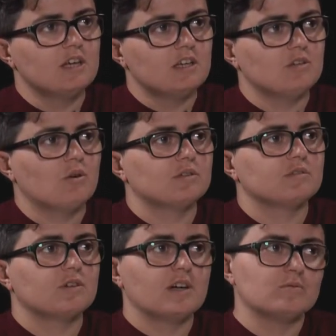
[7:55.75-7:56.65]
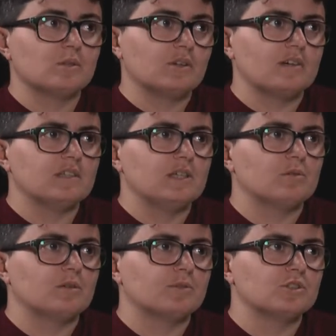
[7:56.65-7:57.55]
in order for everyone to have
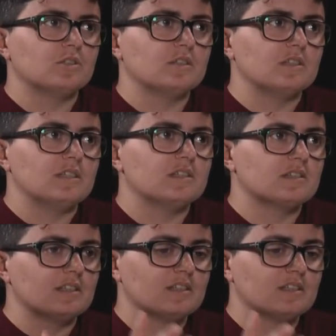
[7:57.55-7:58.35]
equal opportunities.